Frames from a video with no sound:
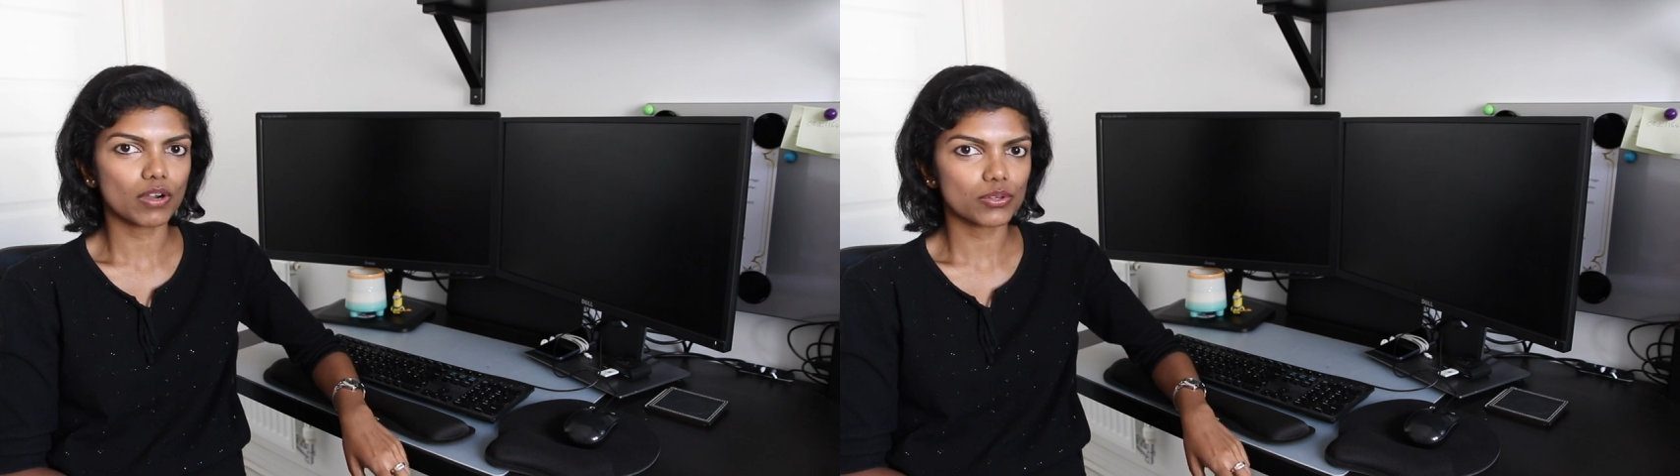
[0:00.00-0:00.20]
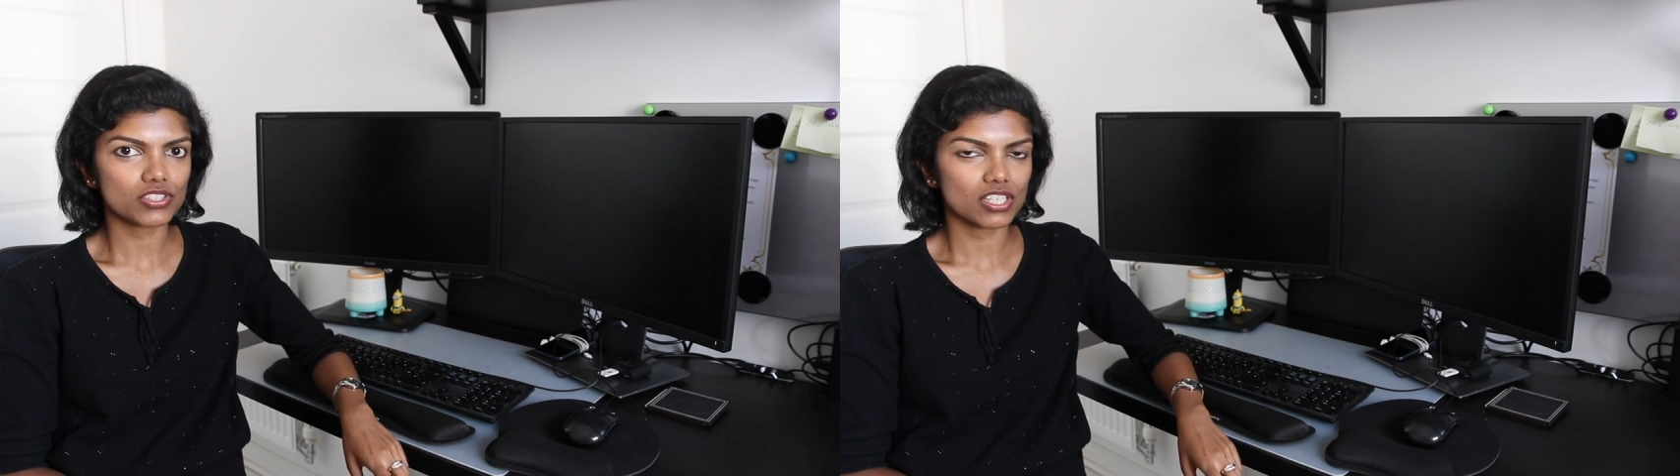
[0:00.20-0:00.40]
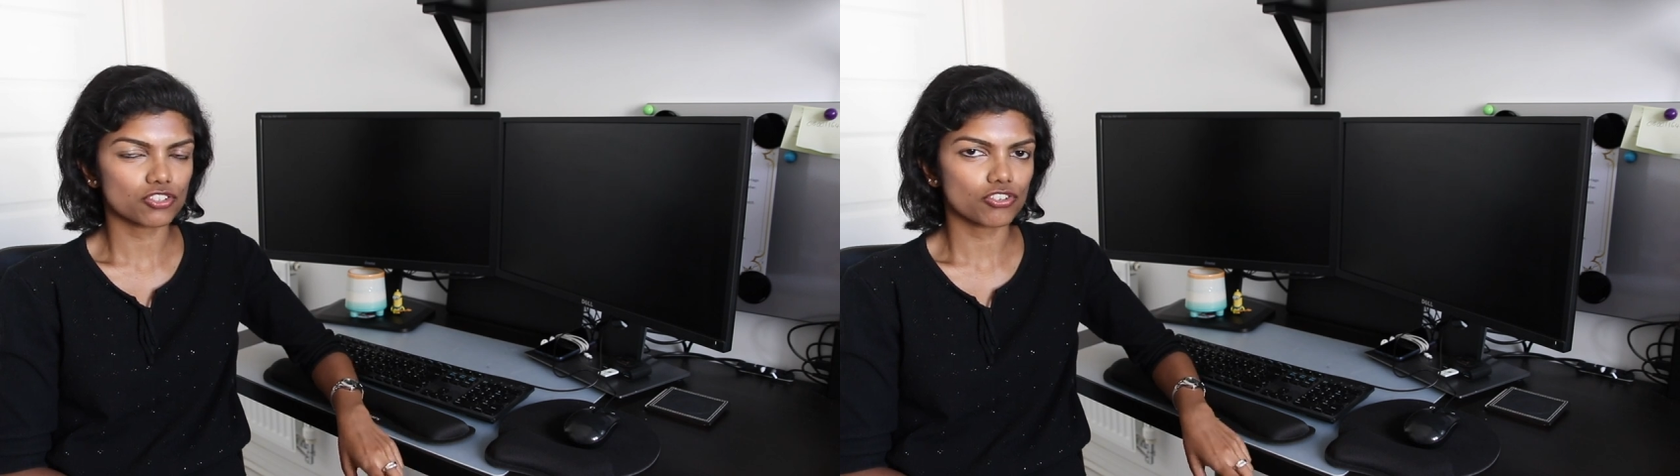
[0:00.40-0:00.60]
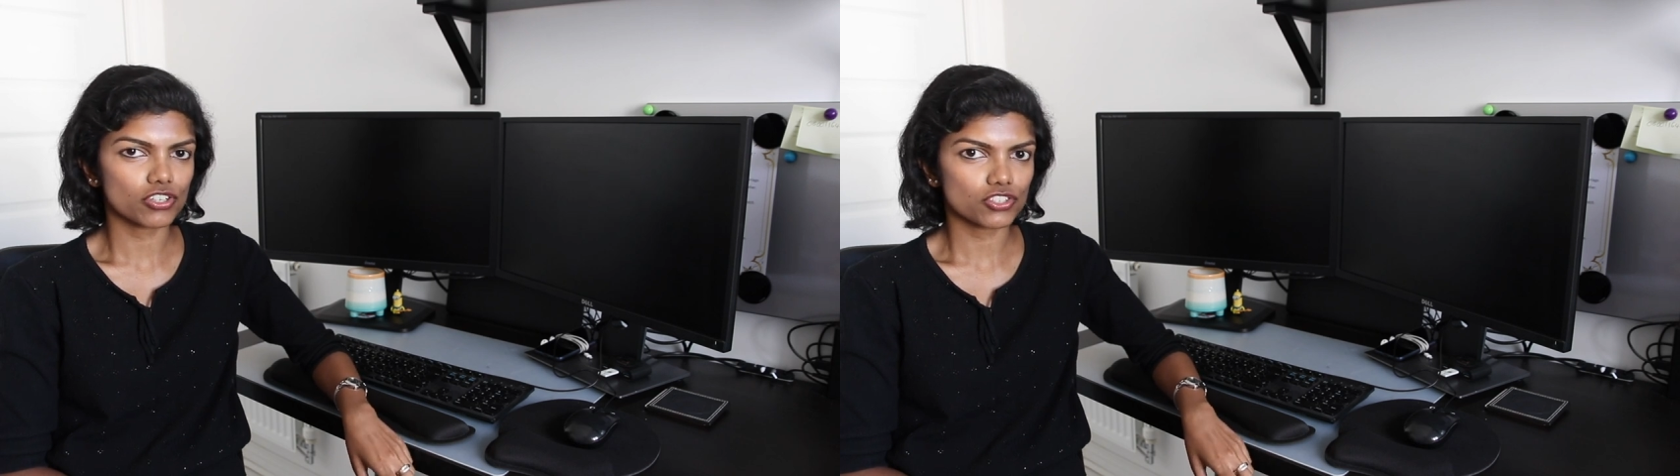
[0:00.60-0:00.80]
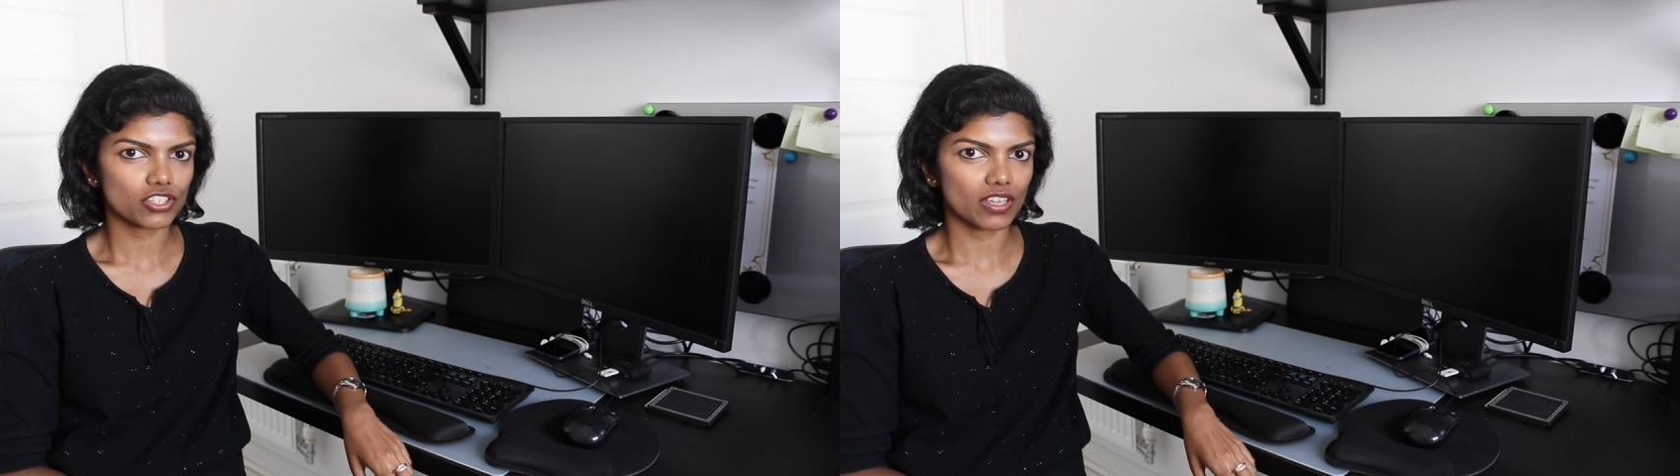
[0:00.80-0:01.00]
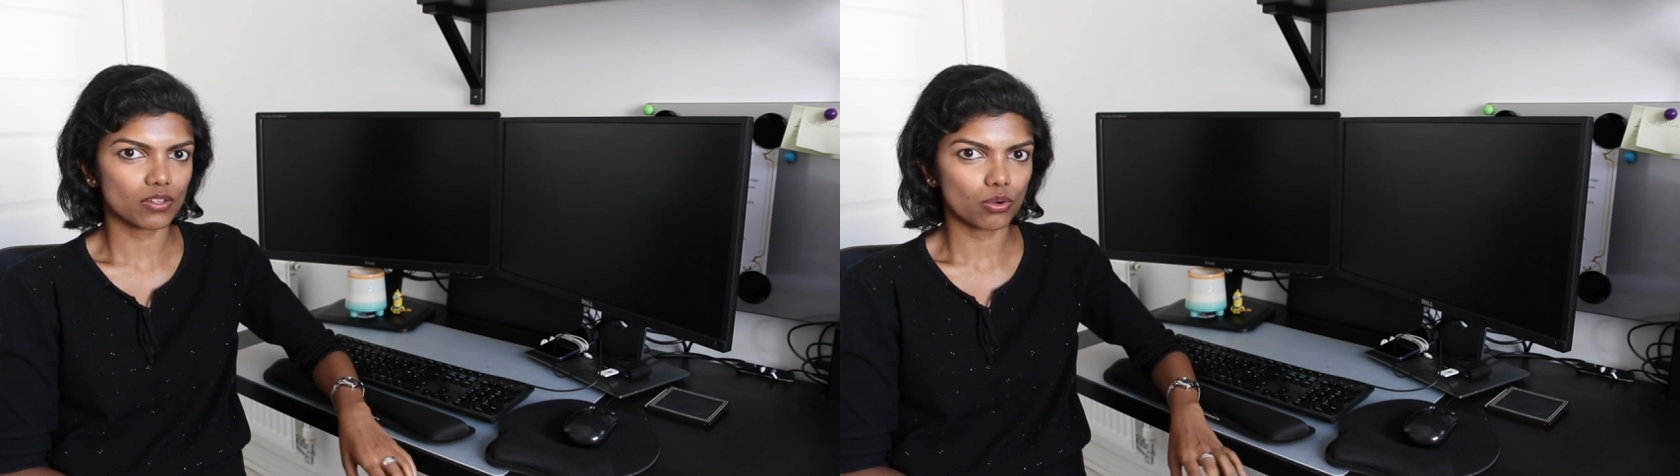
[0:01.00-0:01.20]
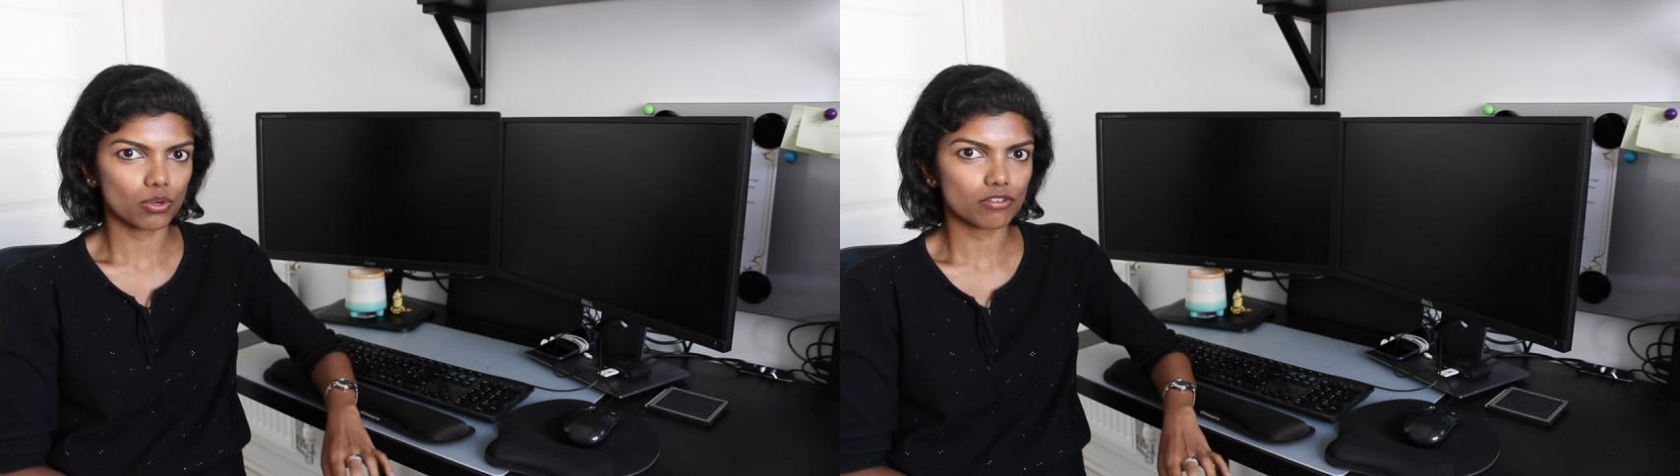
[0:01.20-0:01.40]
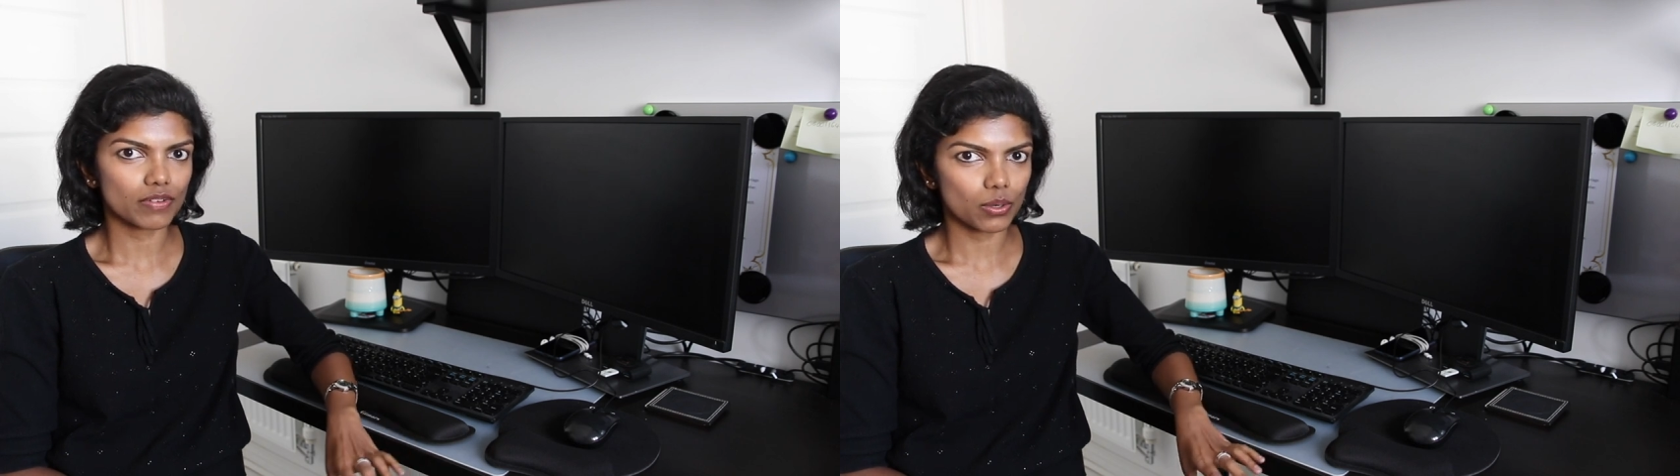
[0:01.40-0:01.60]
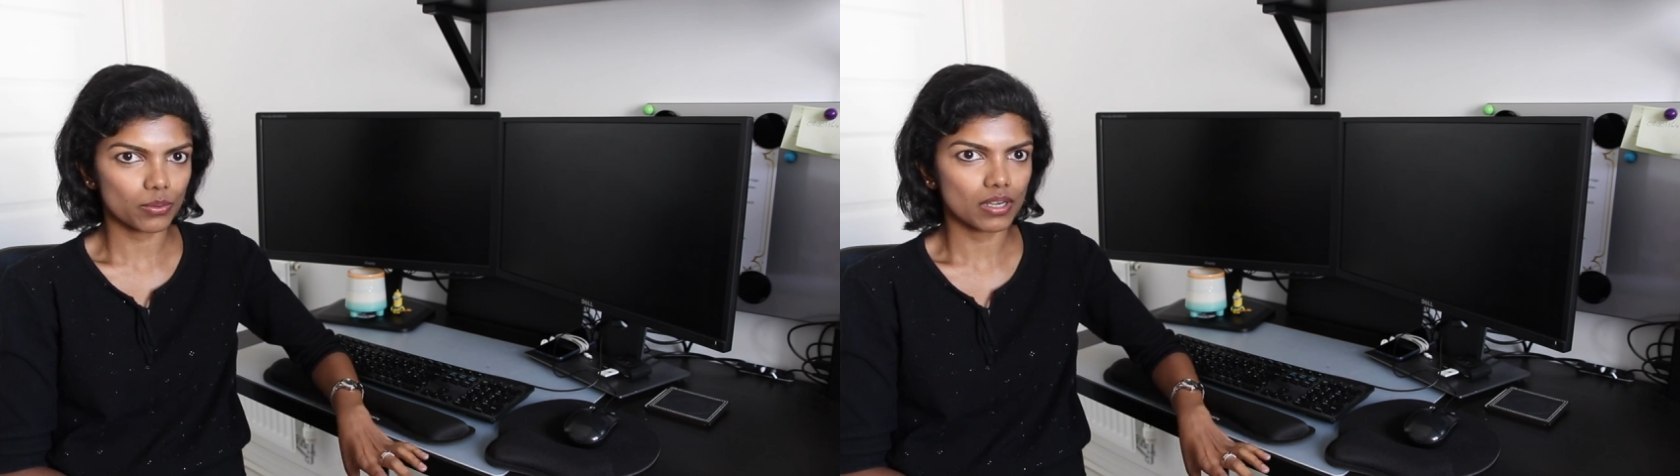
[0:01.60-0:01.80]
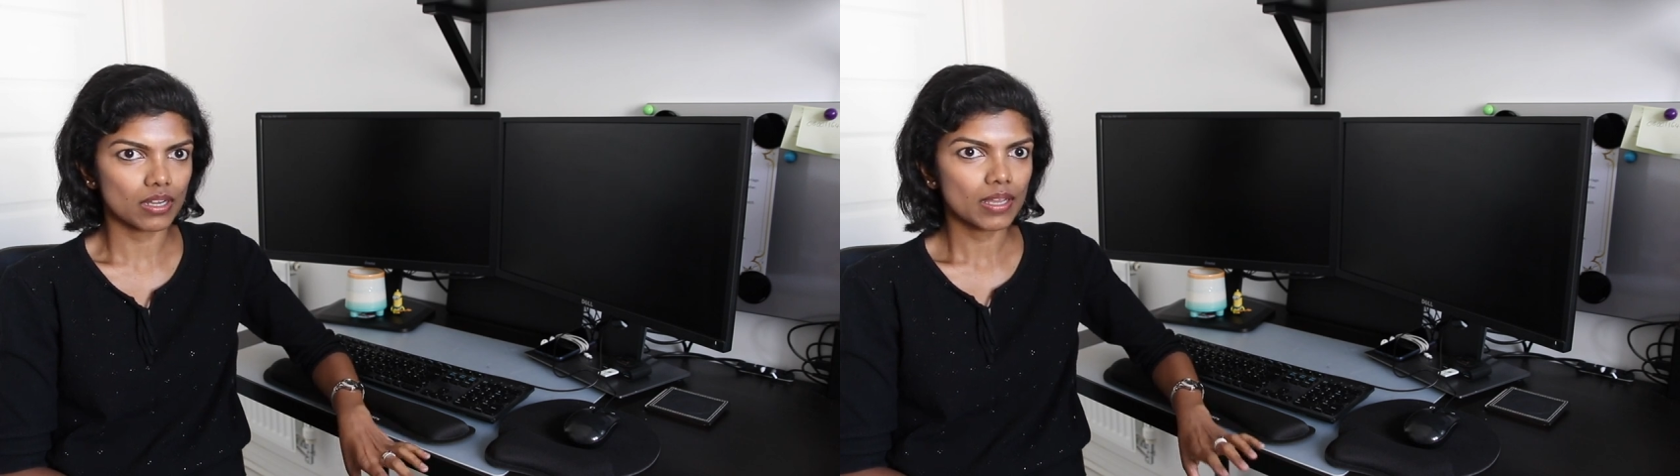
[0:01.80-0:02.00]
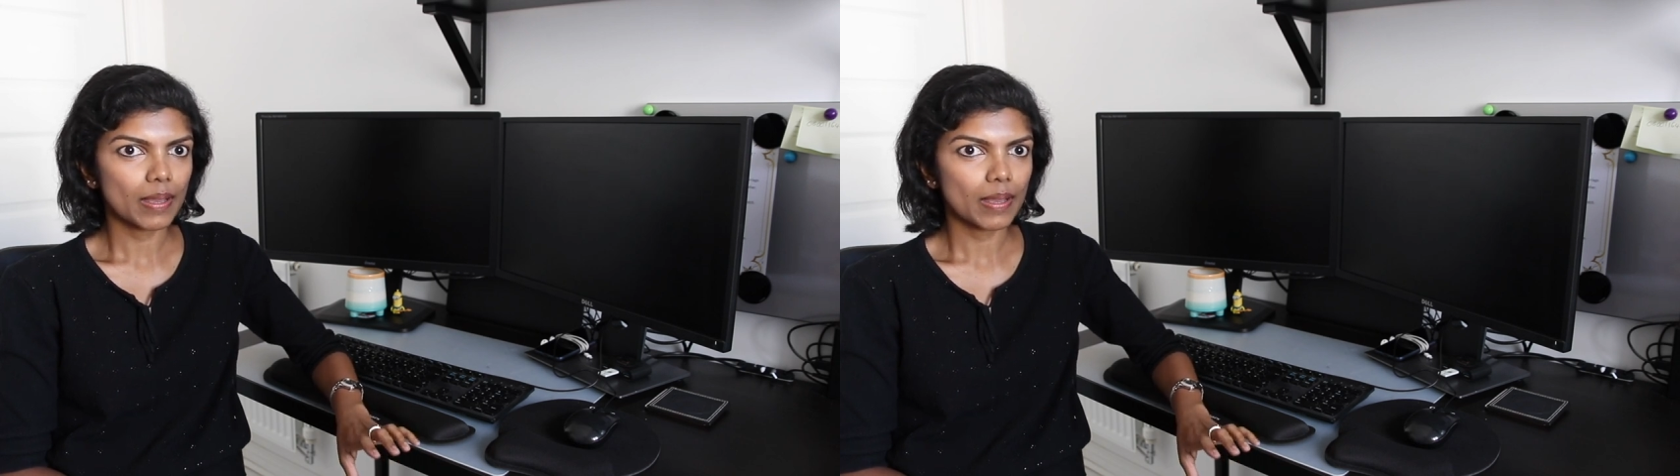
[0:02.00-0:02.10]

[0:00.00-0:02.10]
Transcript: our stationaries together, all of our